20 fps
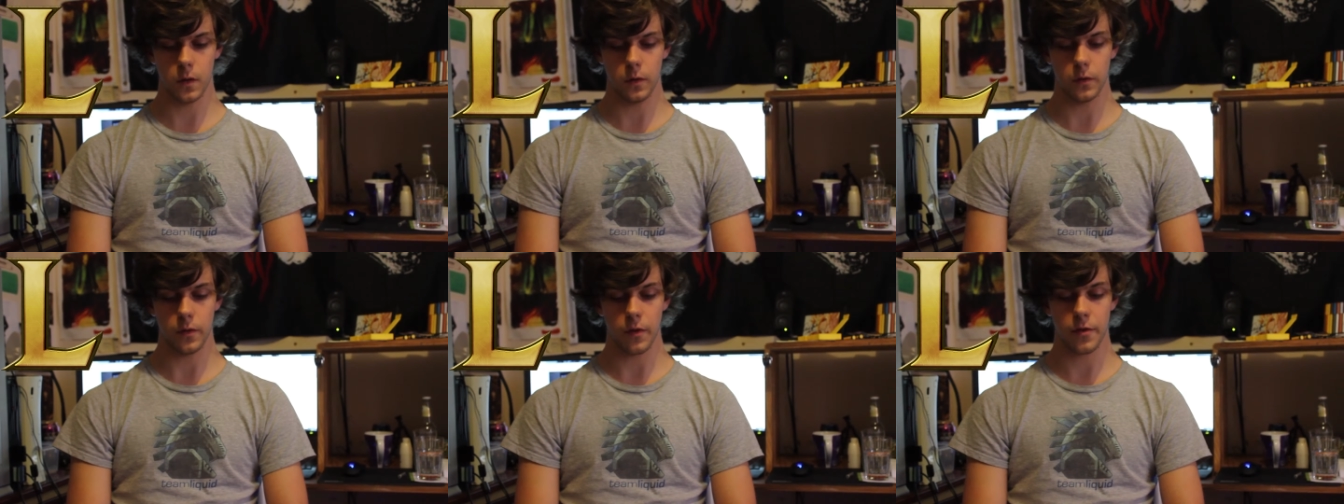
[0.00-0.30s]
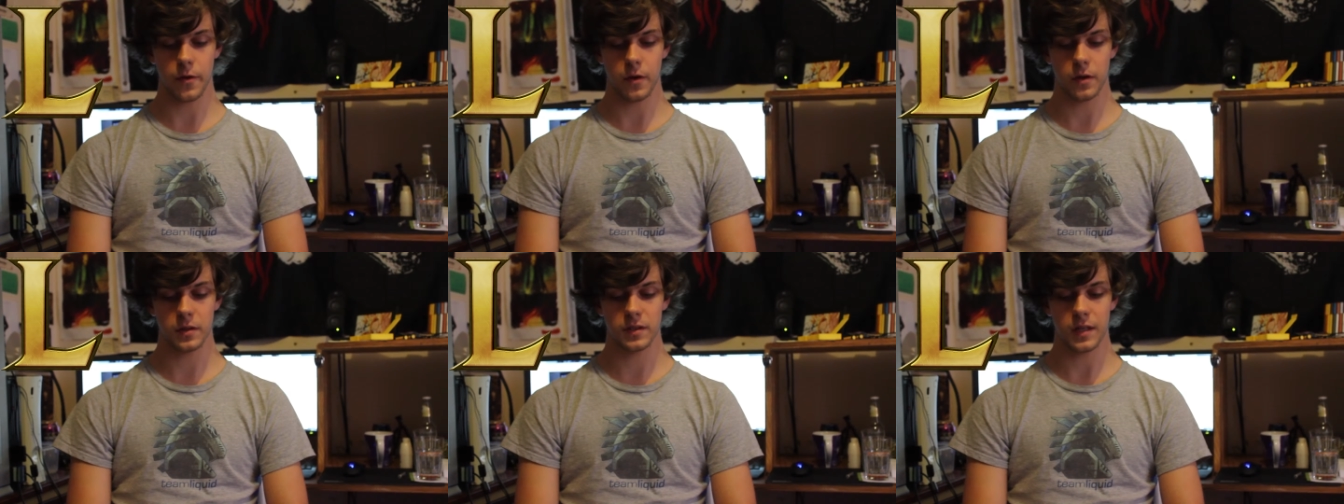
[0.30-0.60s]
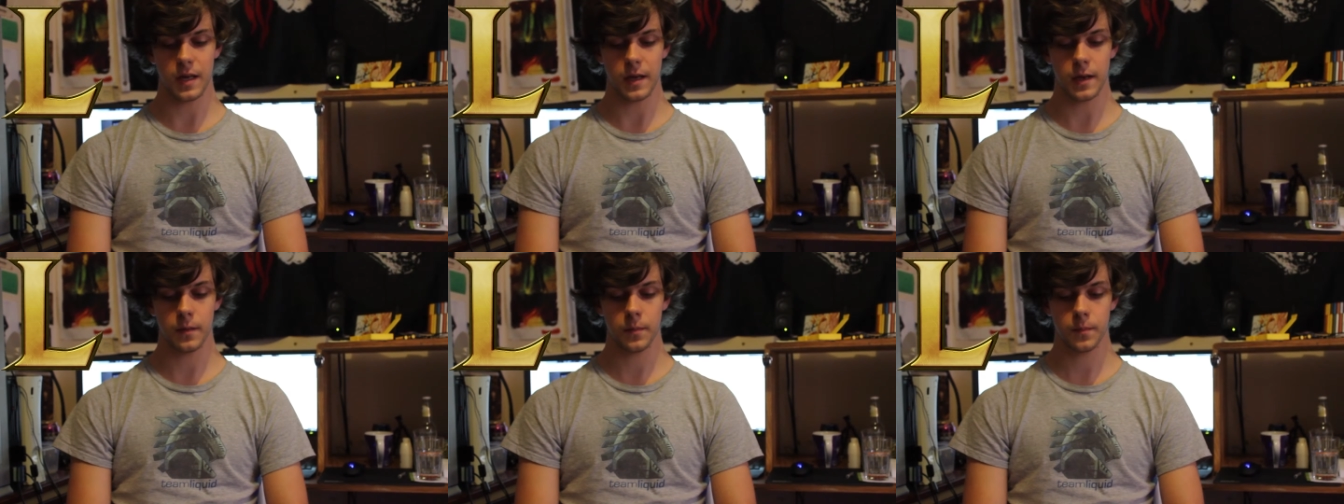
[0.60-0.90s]
On the
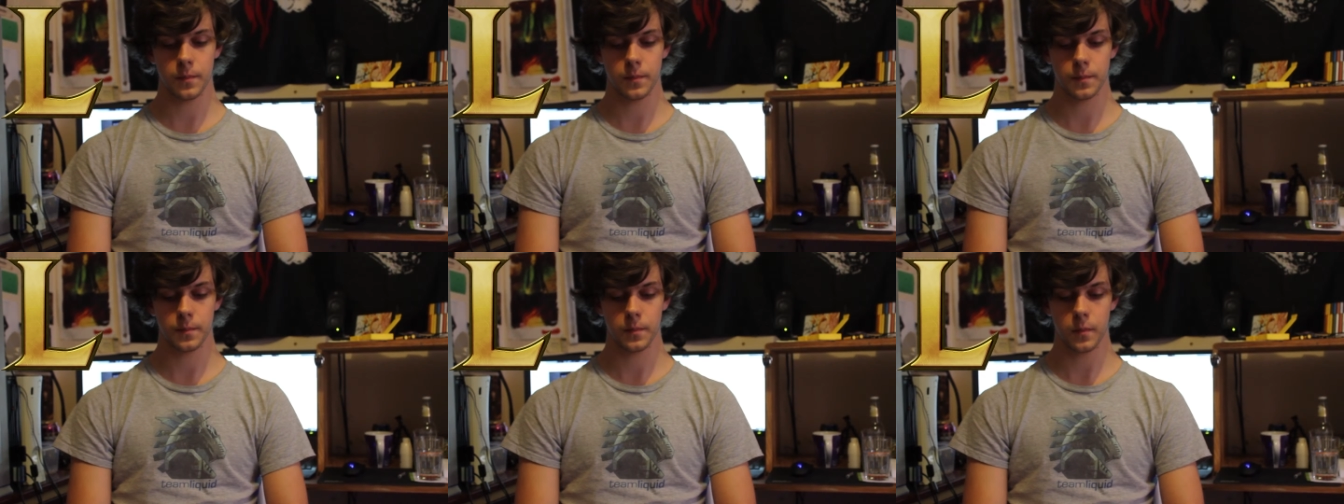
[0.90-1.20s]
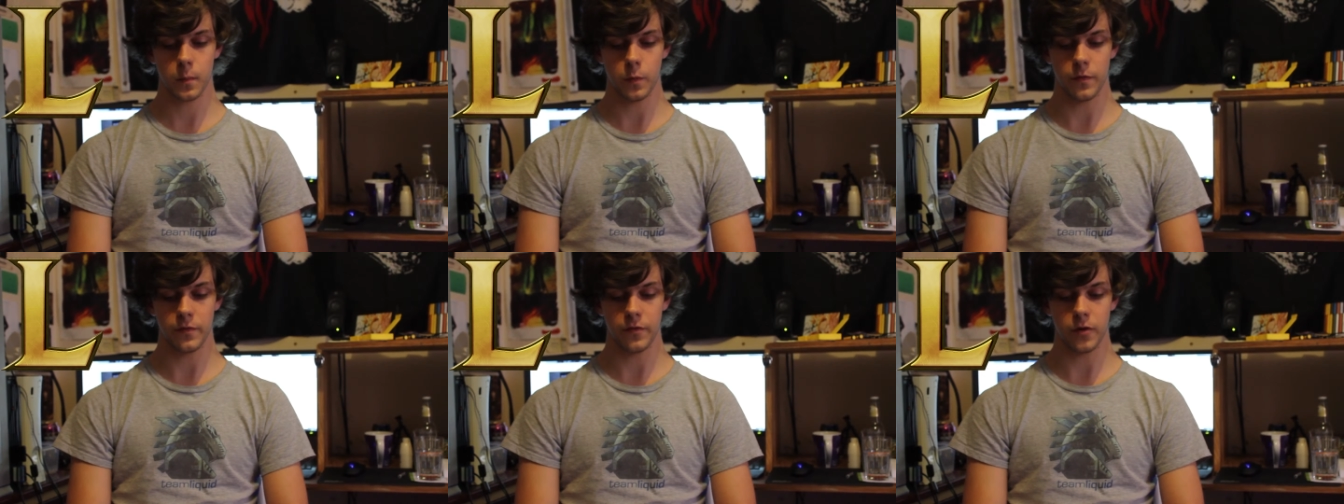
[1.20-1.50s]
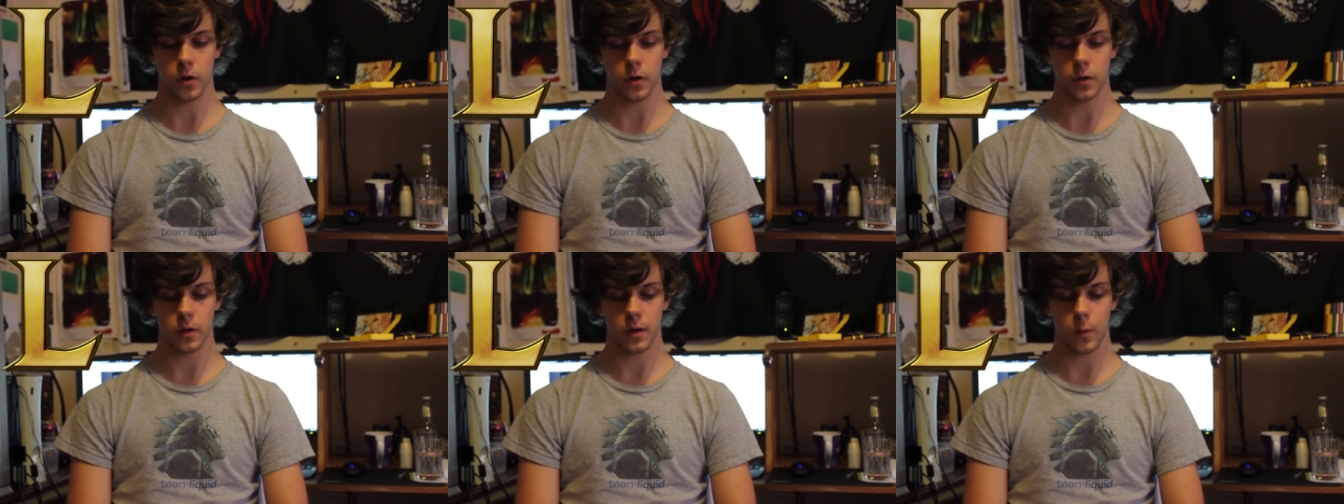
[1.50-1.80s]
Thursday, we've
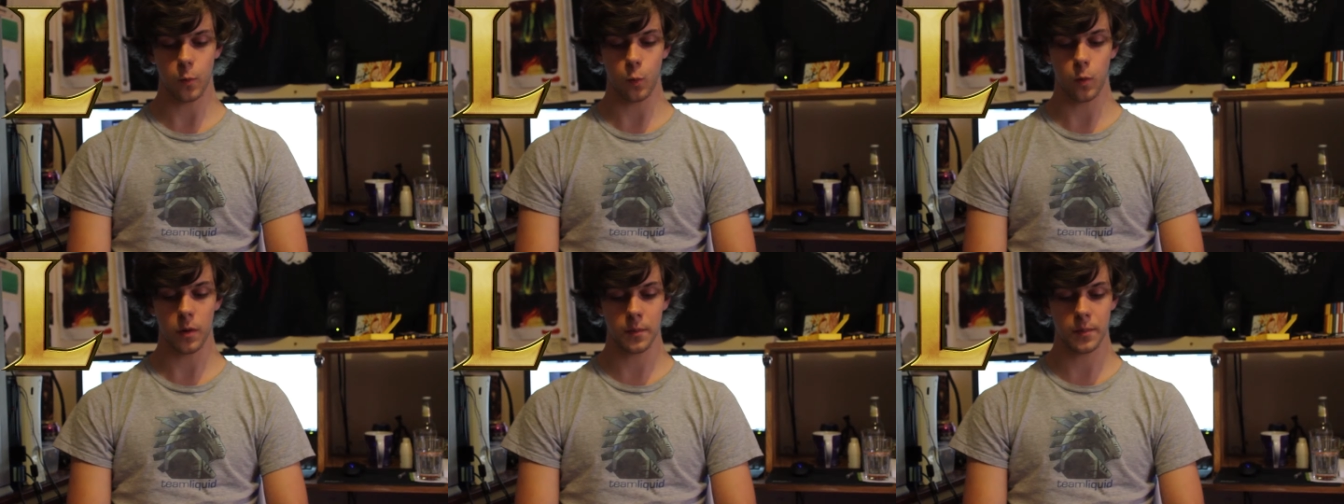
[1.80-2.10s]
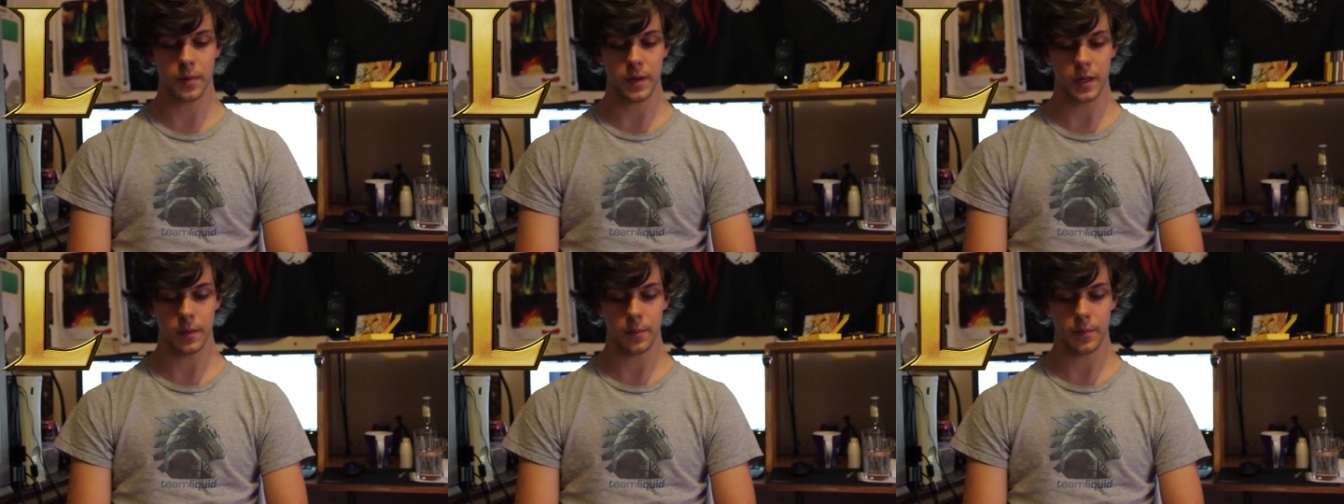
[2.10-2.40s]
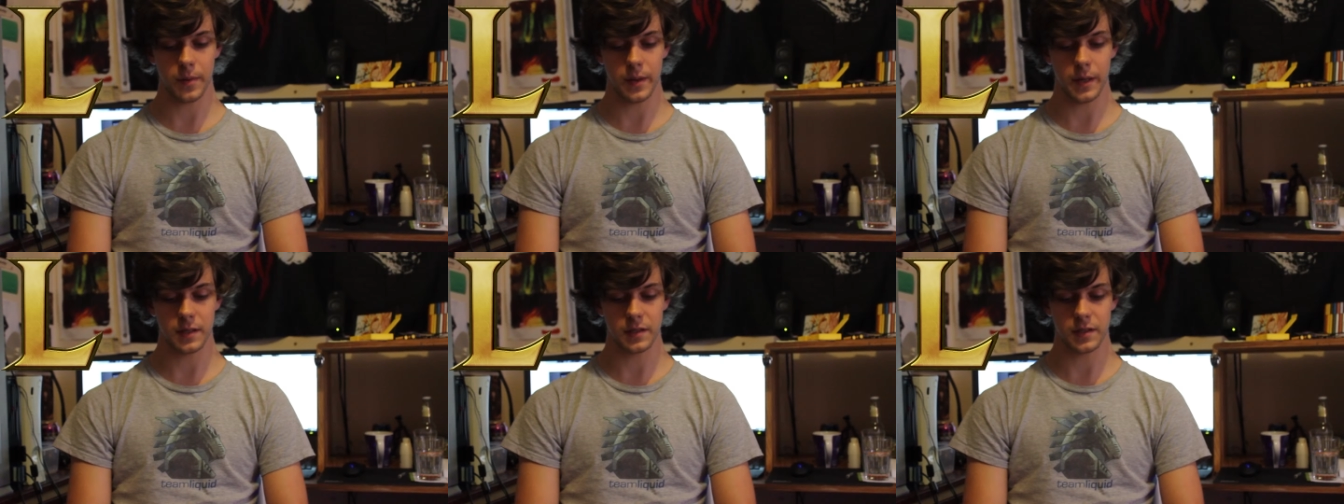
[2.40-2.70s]
got at one p
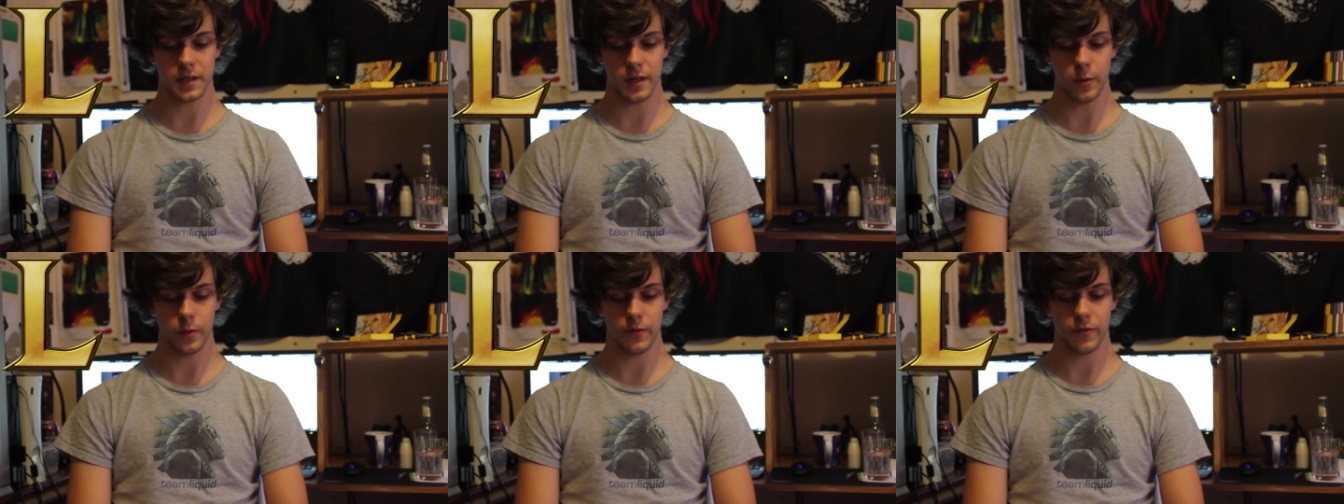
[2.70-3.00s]
m P S T,